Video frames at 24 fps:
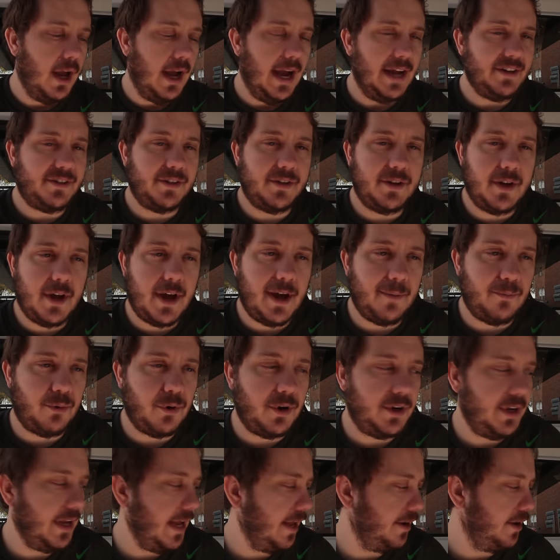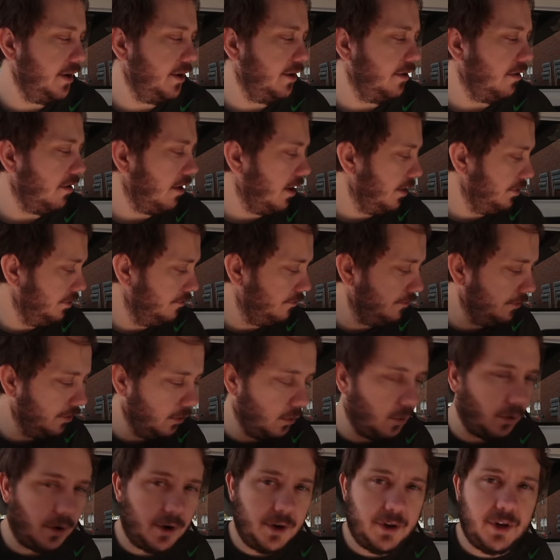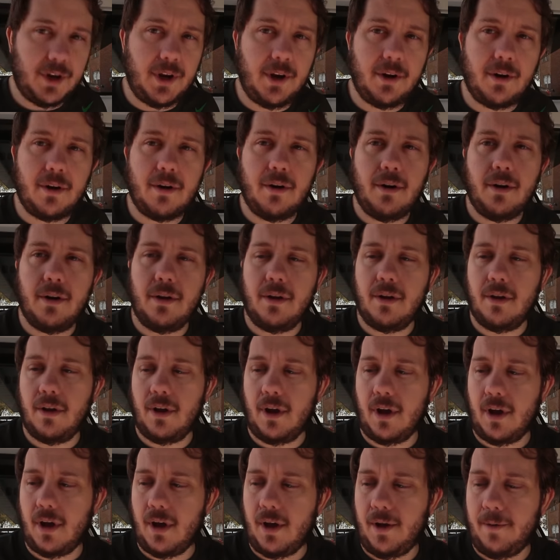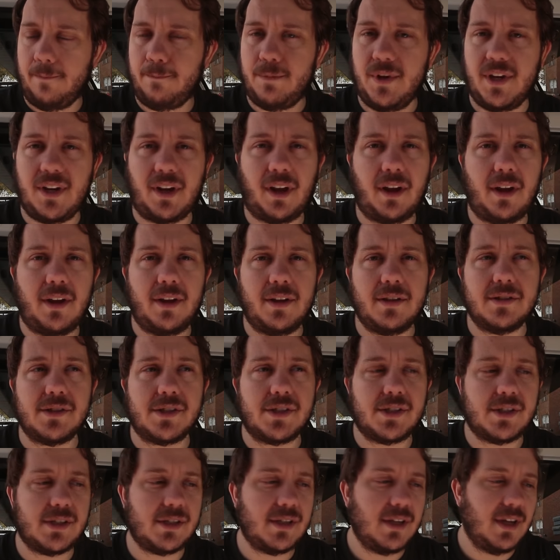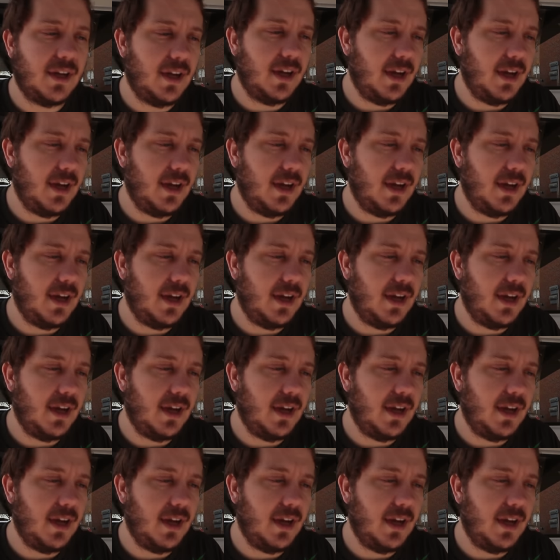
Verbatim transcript: I did not put any on the floor in here uh, because,